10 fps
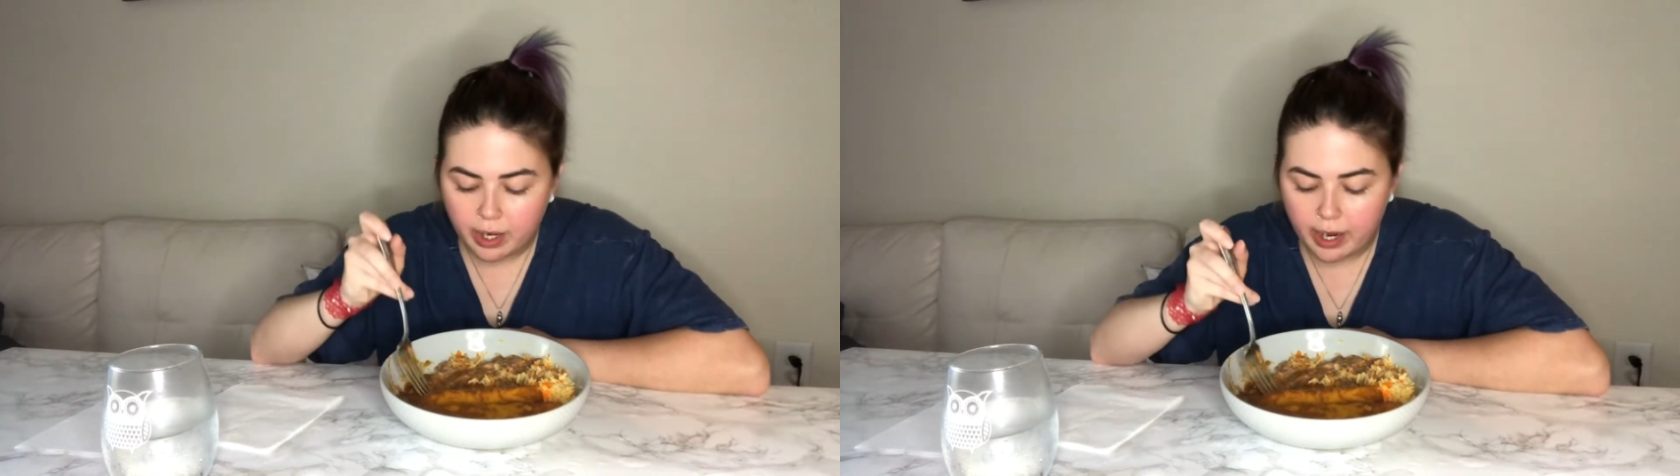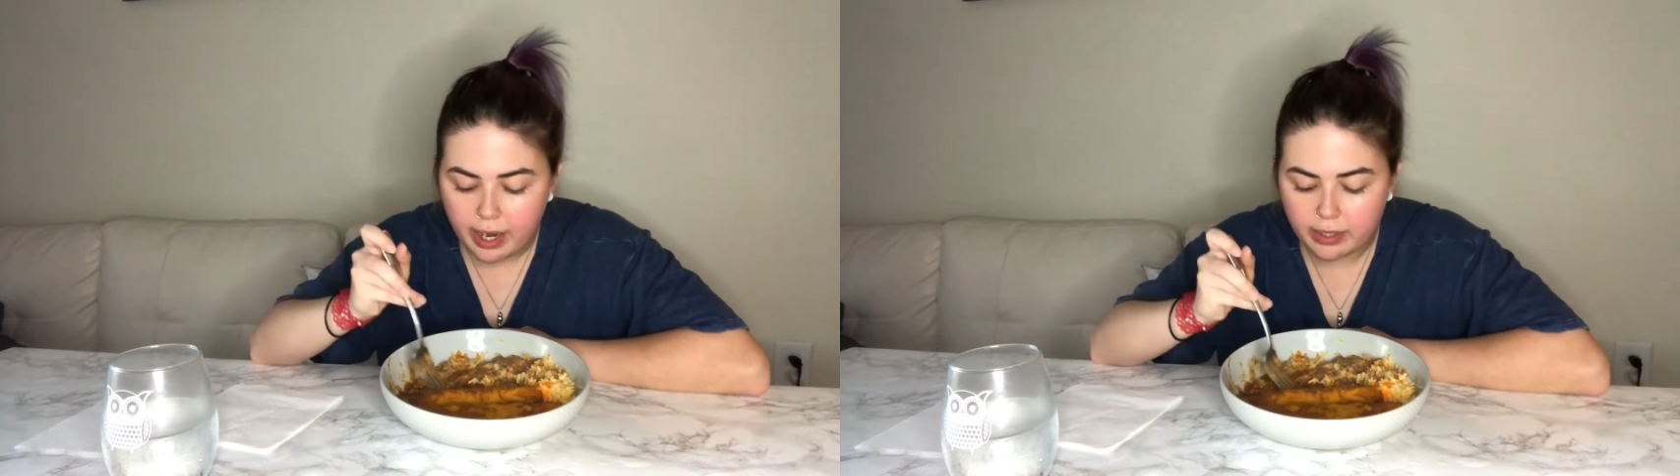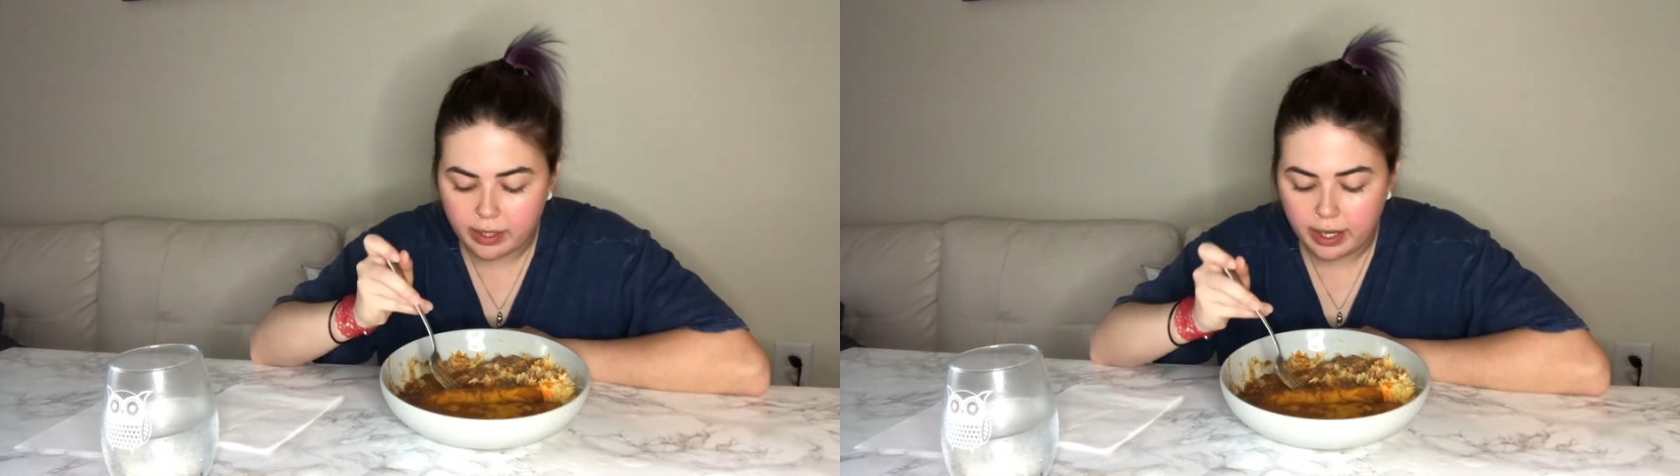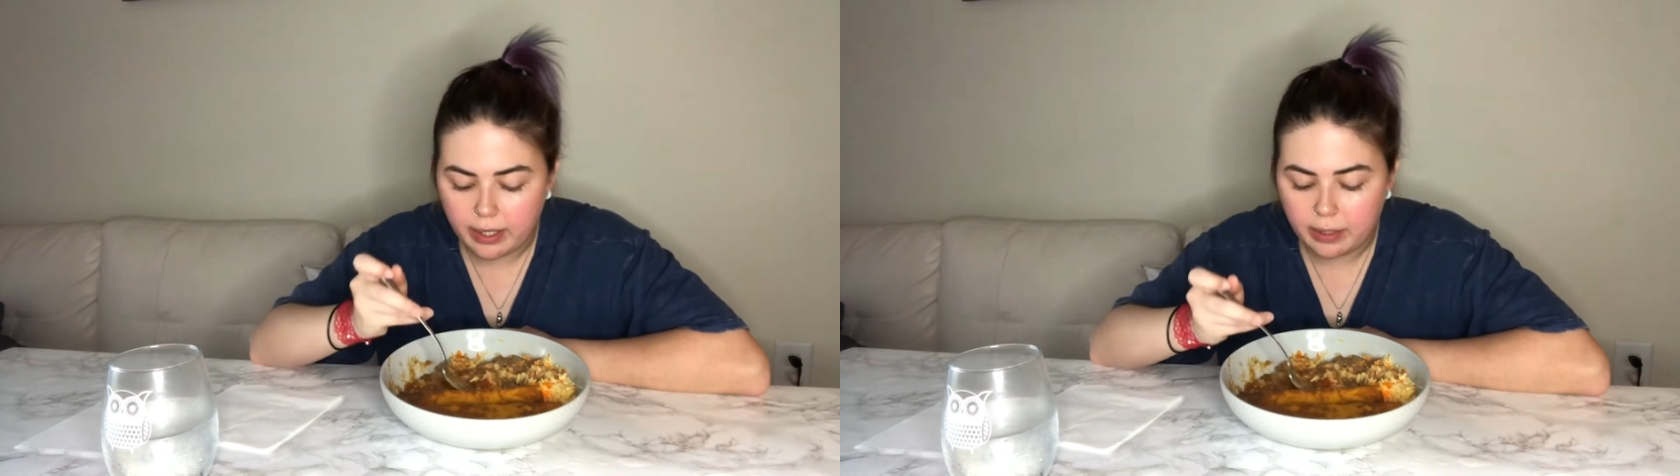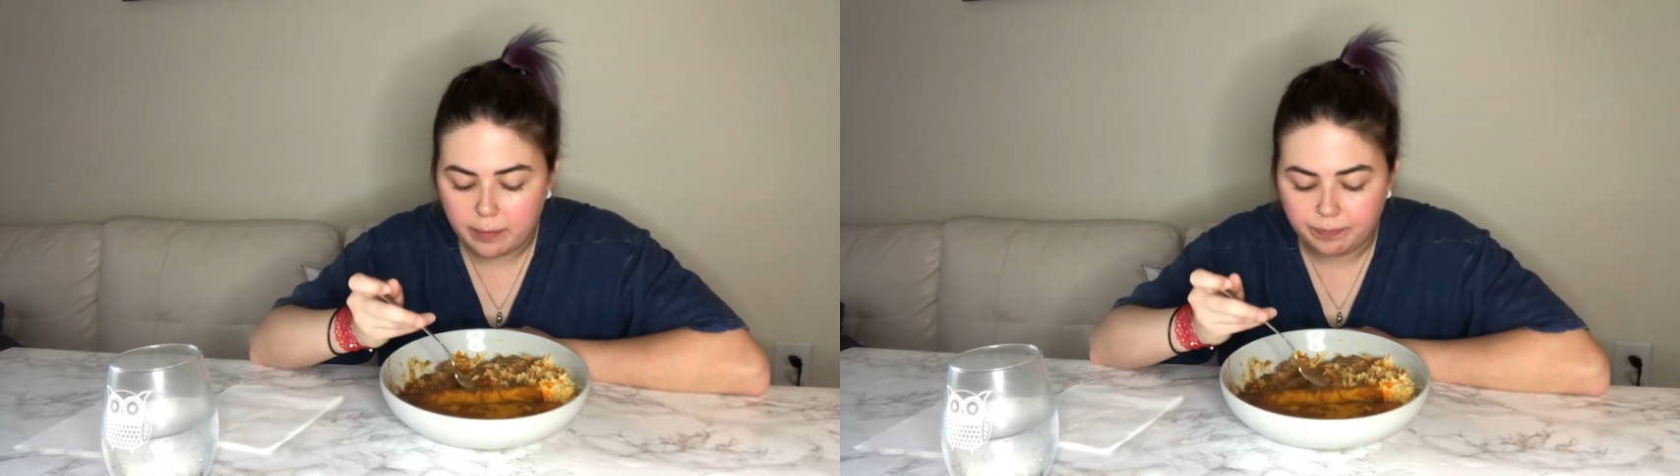And
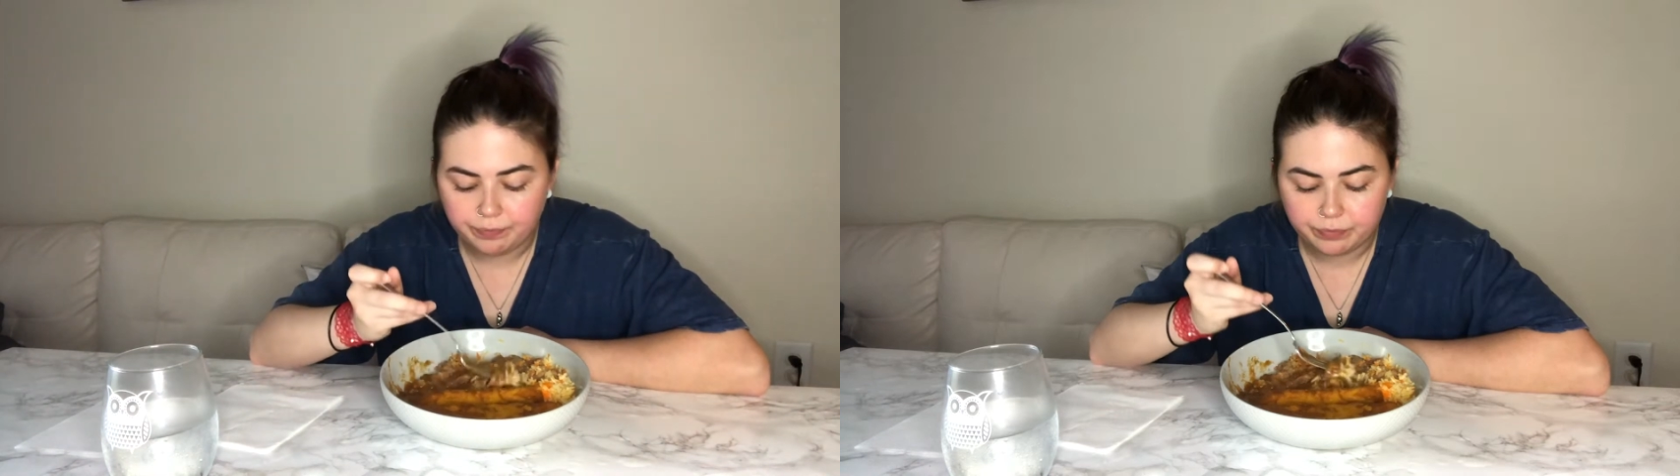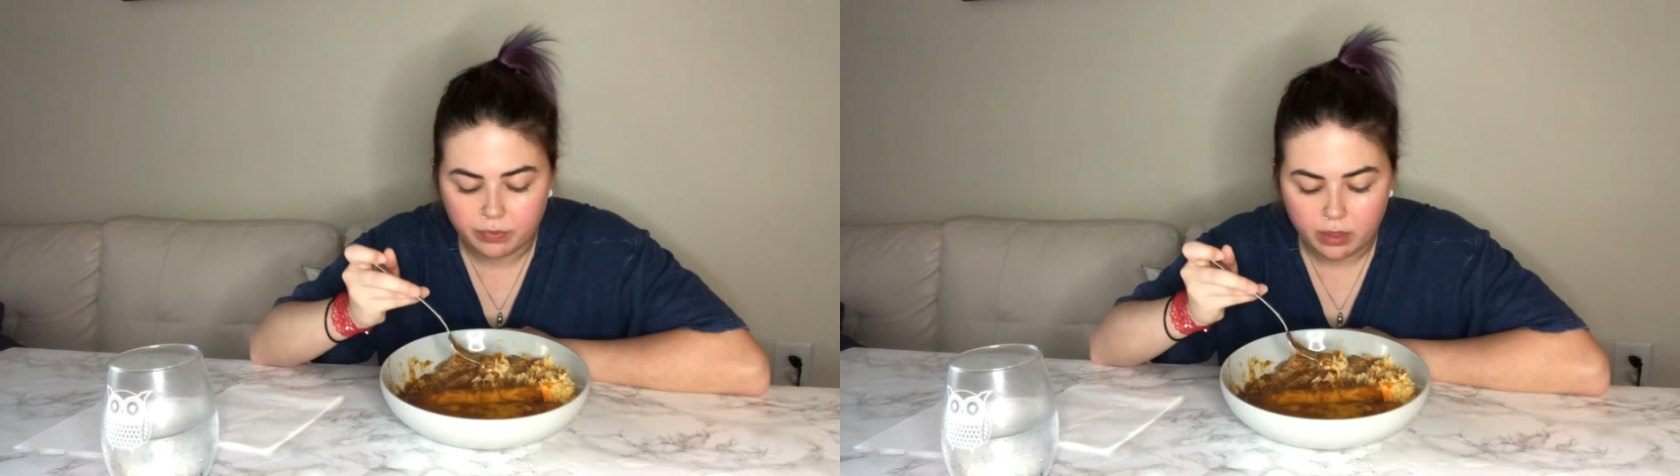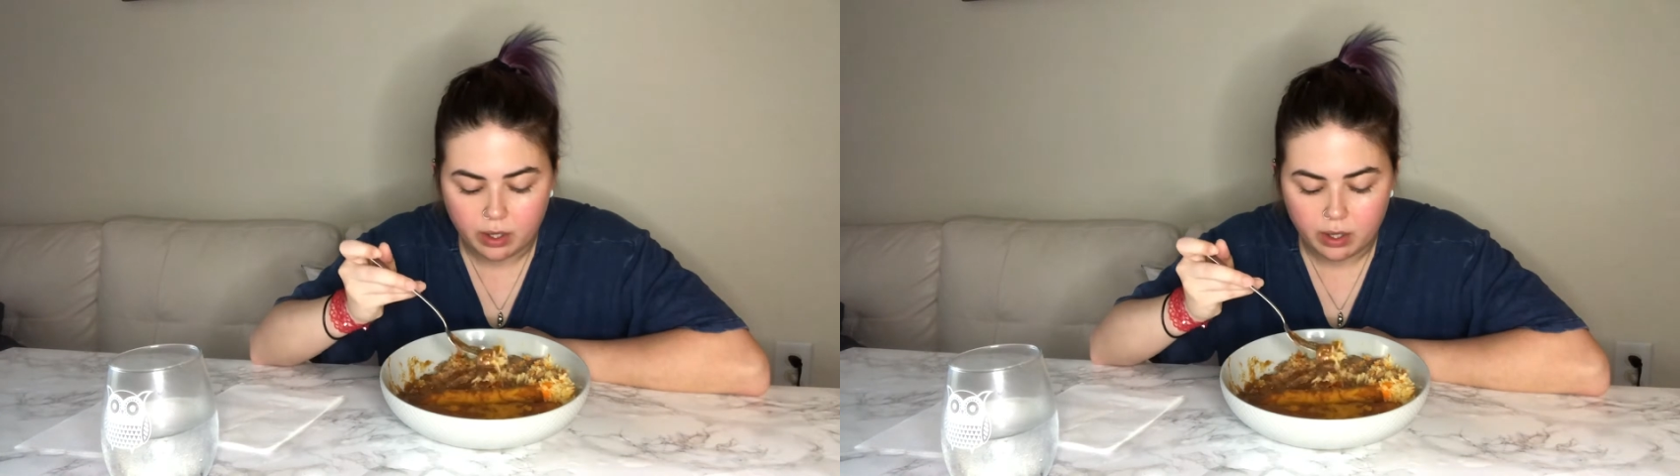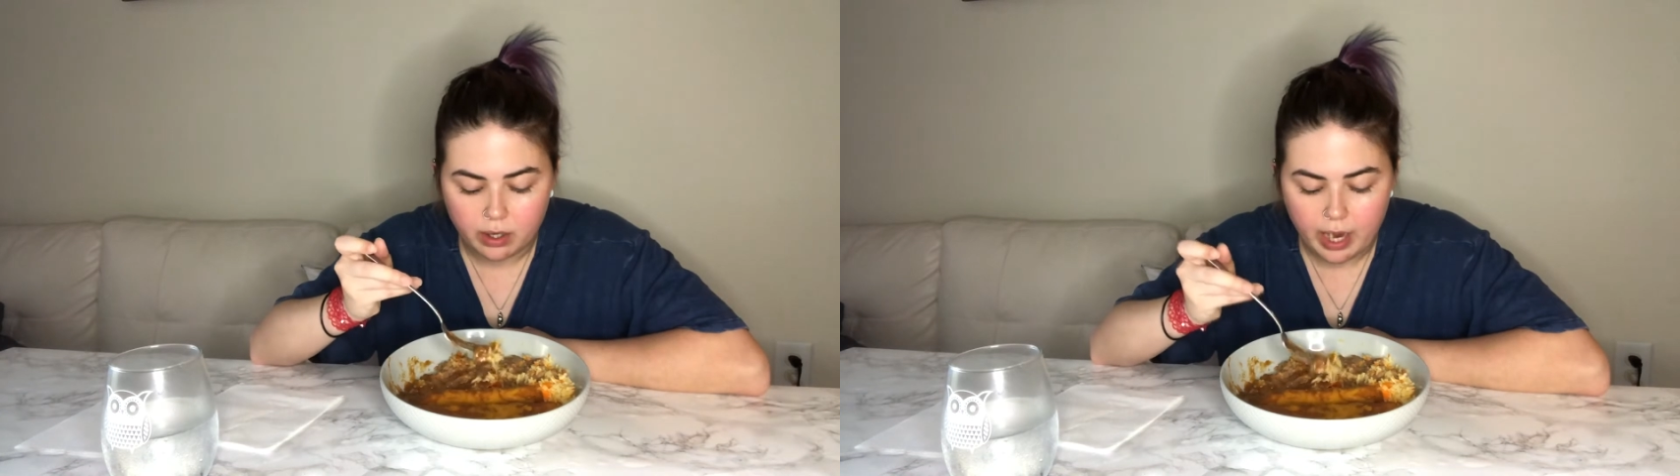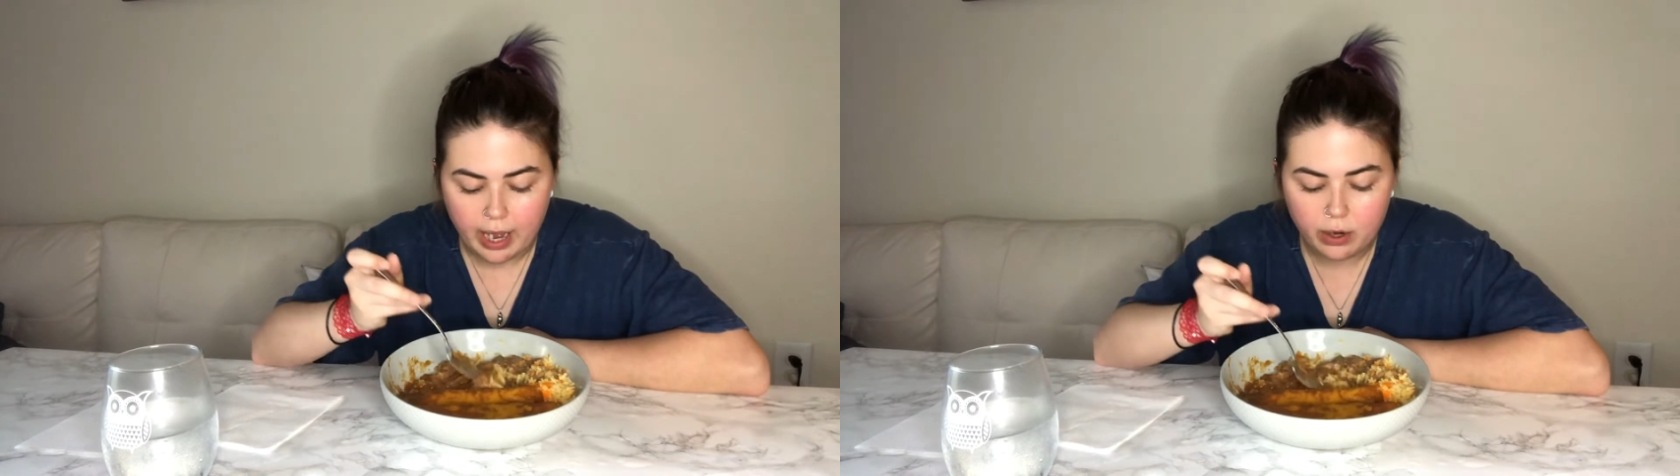like, I